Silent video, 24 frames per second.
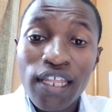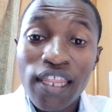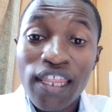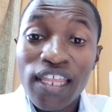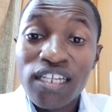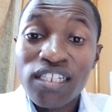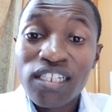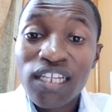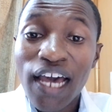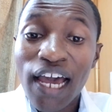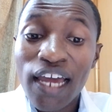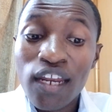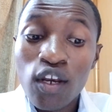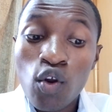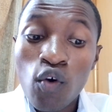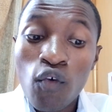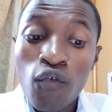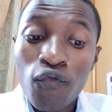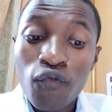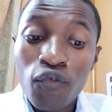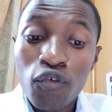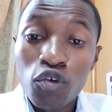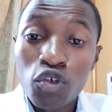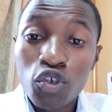this kind of
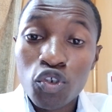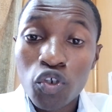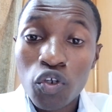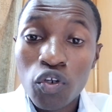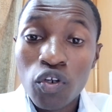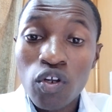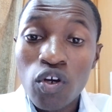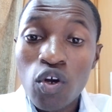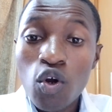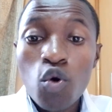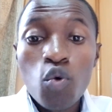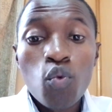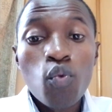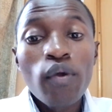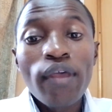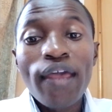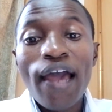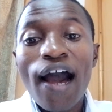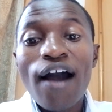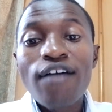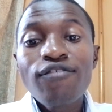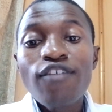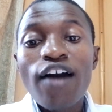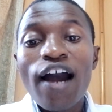fusion, we
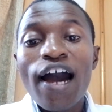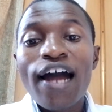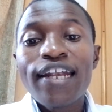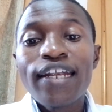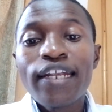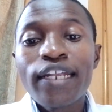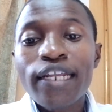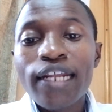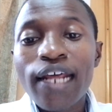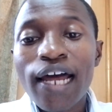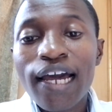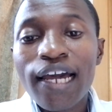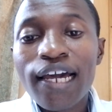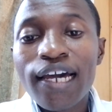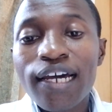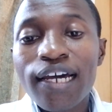have a drug